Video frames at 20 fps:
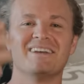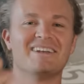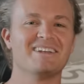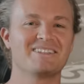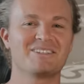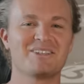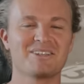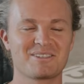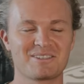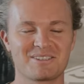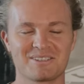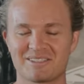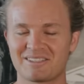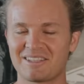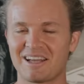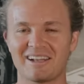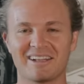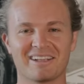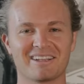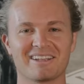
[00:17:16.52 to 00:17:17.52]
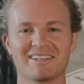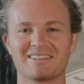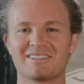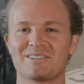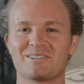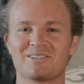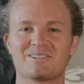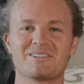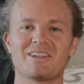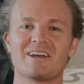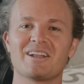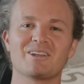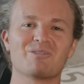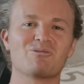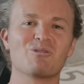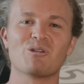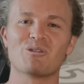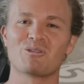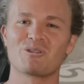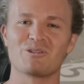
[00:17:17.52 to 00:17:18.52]
it's just stunning. It's a
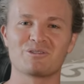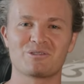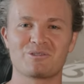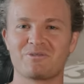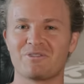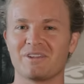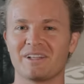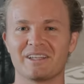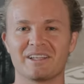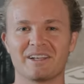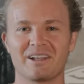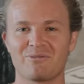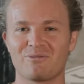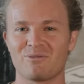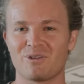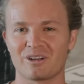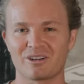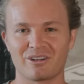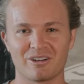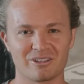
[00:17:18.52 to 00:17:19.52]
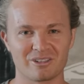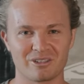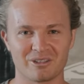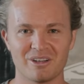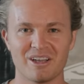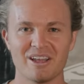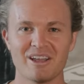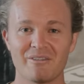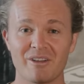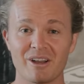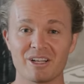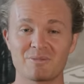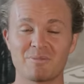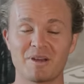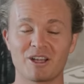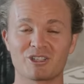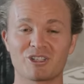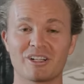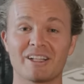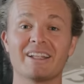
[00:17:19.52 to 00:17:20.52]
stunning roller coaster feeling in F1 car, so very
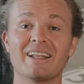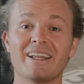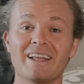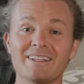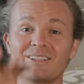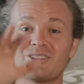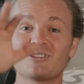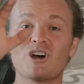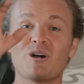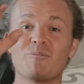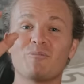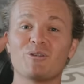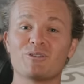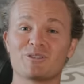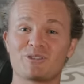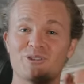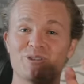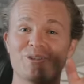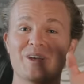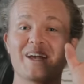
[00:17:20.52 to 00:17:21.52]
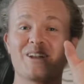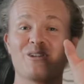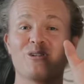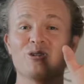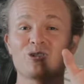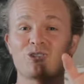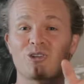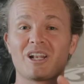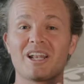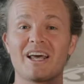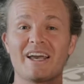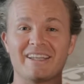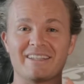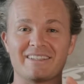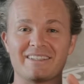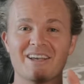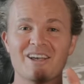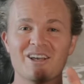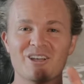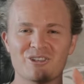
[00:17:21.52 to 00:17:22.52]
special. And at the top also, you get ultra
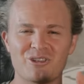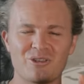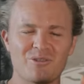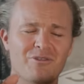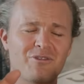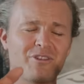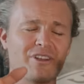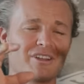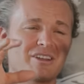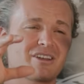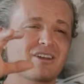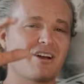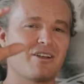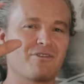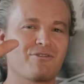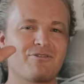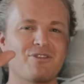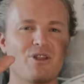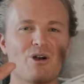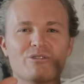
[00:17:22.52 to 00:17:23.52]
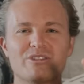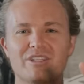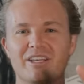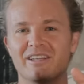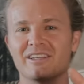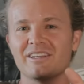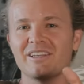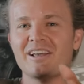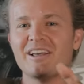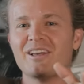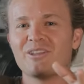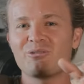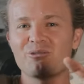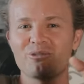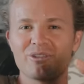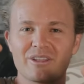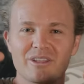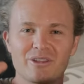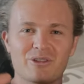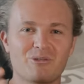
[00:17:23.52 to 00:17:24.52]
light, so you feel the car floating
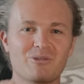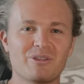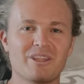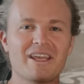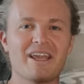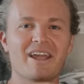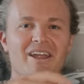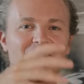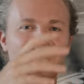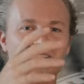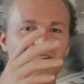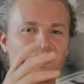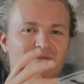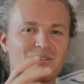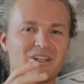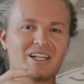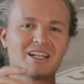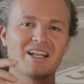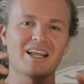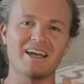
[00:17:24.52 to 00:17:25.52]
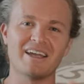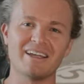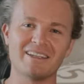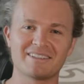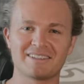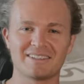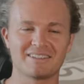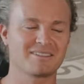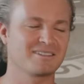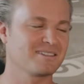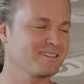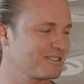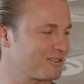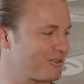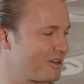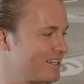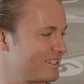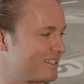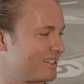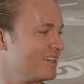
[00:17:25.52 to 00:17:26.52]
through the, through the air, you know, really light, it's, it's
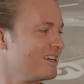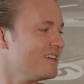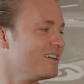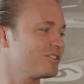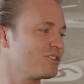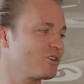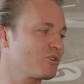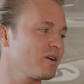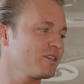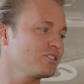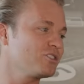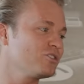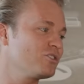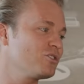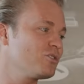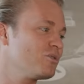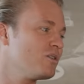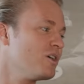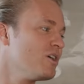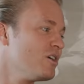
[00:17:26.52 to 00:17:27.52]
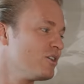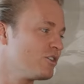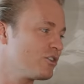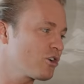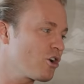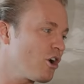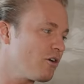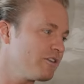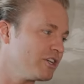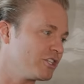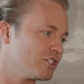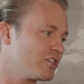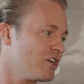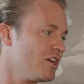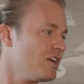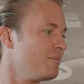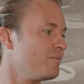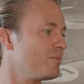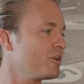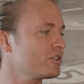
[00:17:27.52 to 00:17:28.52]
crazy. So question two, the Kovic.
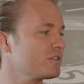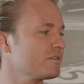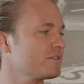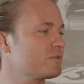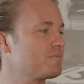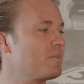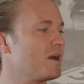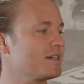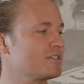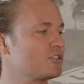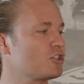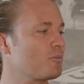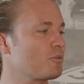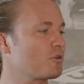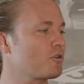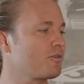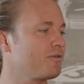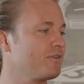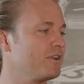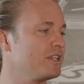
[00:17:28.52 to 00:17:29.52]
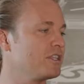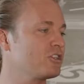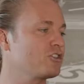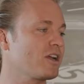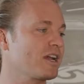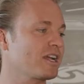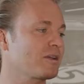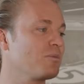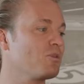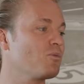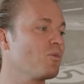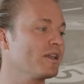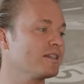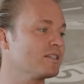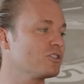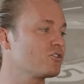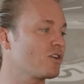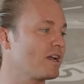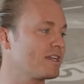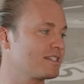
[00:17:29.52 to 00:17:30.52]
Because of Spa's topography, the track can be
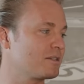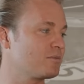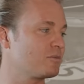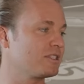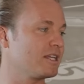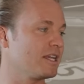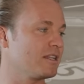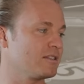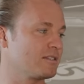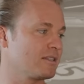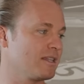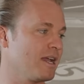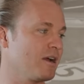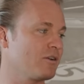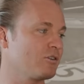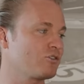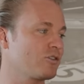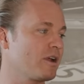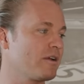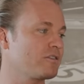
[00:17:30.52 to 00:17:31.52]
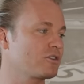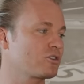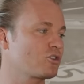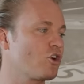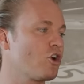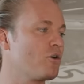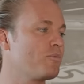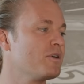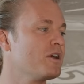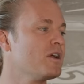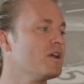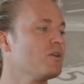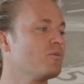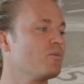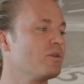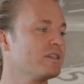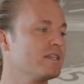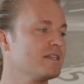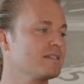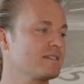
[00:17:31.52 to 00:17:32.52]
wet and dry simultaneously. How do drivers cope
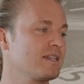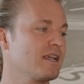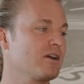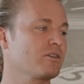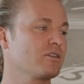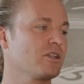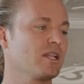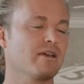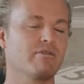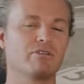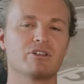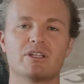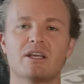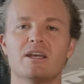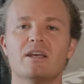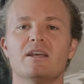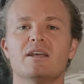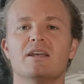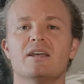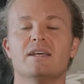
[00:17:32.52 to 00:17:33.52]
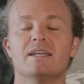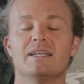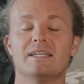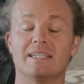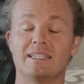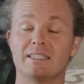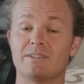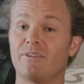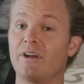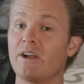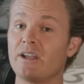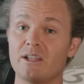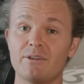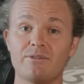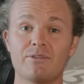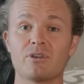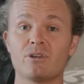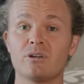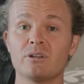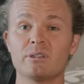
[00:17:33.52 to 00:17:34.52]
with this and how can you leverage it's very
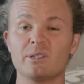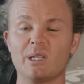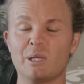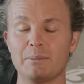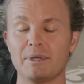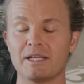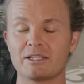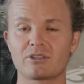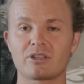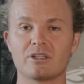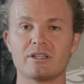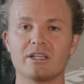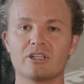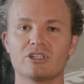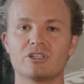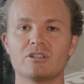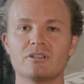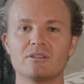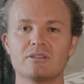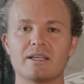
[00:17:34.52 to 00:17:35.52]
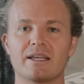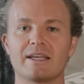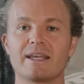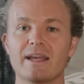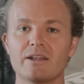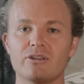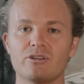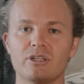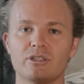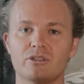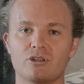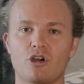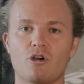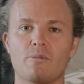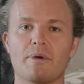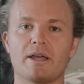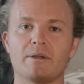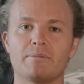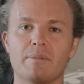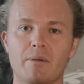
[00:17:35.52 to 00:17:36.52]
difficult in mixed conditions. Again, you need to
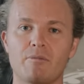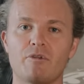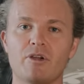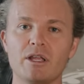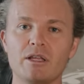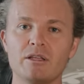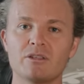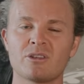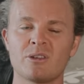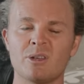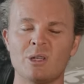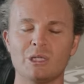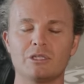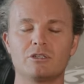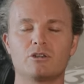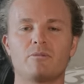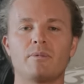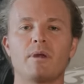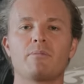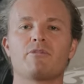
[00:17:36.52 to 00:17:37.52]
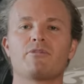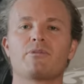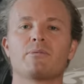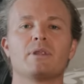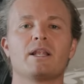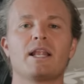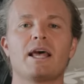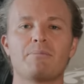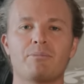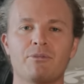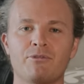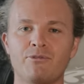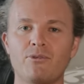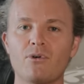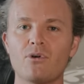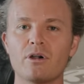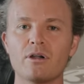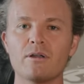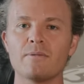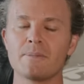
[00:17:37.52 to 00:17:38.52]
go by memory, so you need to remember from the lap
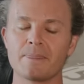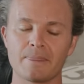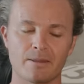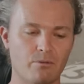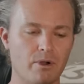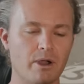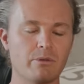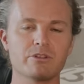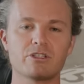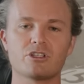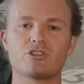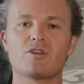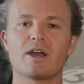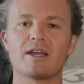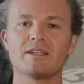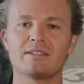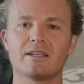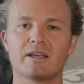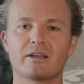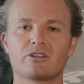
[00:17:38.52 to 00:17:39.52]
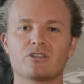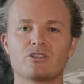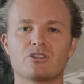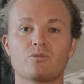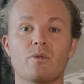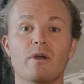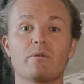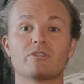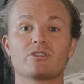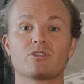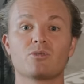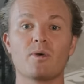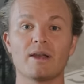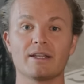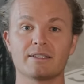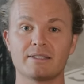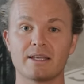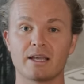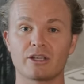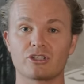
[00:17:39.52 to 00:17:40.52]
before, where was the dry sections, where was the
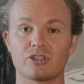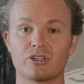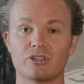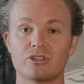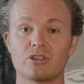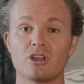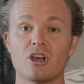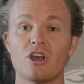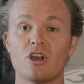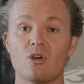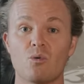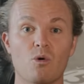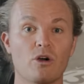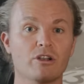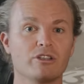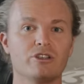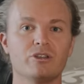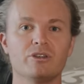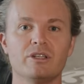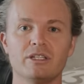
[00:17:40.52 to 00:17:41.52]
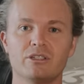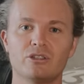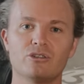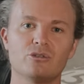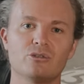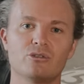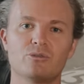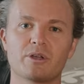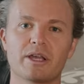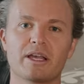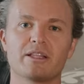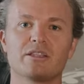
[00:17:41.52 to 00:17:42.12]
wet sections, what do you need to do to